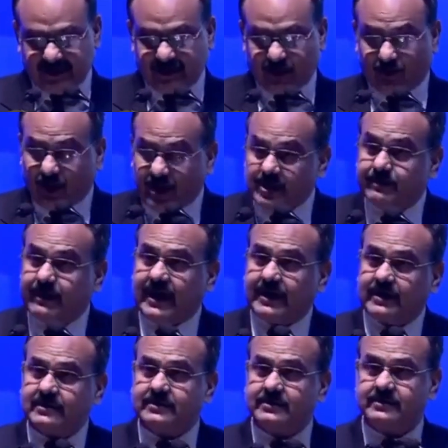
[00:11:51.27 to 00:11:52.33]
The World
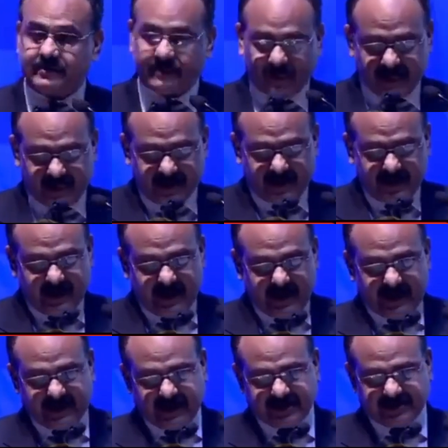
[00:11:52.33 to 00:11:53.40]
Bank,
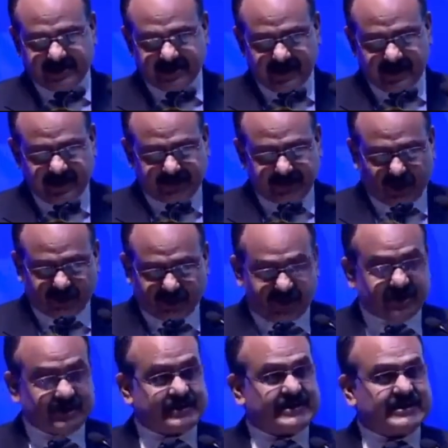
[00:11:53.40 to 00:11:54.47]
in its report
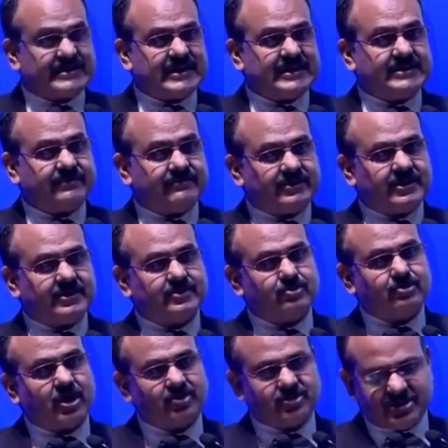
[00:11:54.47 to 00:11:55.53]
on Digital Dividend
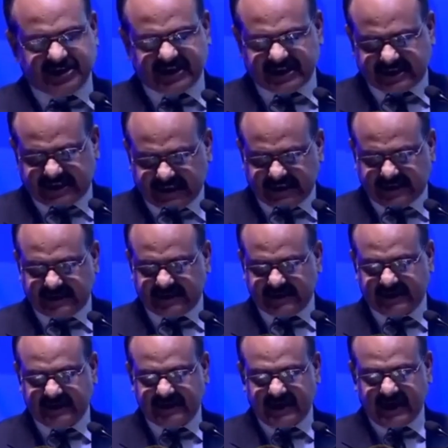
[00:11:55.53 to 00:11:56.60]

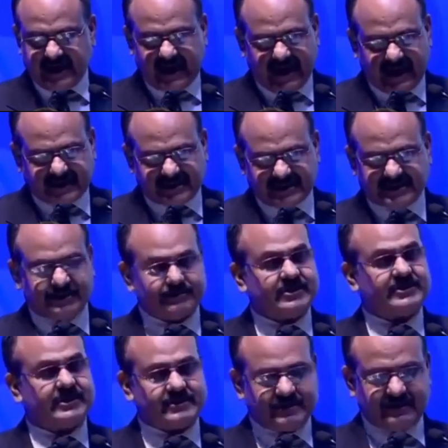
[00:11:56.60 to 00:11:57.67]
2016, has
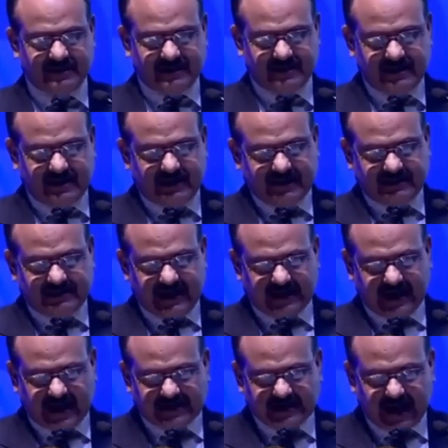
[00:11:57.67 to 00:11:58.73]
estimated
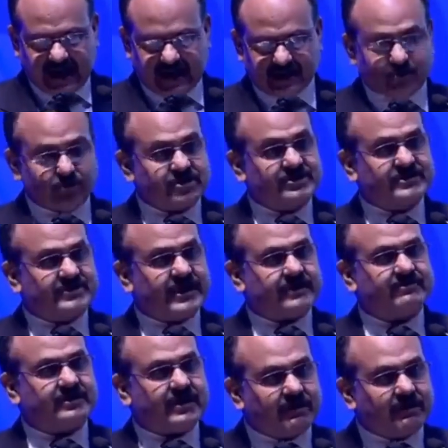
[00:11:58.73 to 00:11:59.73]
that Aadhaar could save